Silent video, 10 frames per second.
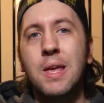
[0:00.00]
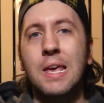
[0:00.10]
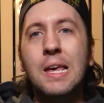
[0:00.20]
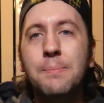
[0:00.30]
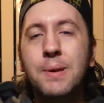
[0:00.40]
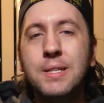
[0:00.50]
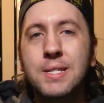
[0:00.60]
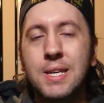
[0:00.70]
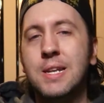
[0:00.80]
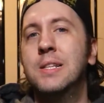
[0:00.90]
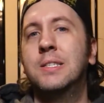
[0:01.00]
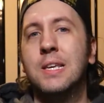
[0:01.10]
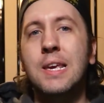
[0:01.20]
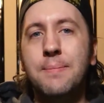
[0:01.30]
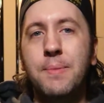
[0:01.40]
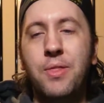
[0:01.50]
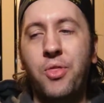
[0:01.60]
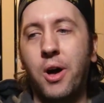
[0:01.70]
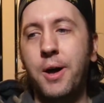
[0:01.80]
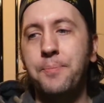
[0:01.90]
in mid sentence, in mid
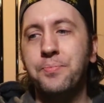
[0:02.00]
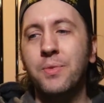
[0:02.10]
thought.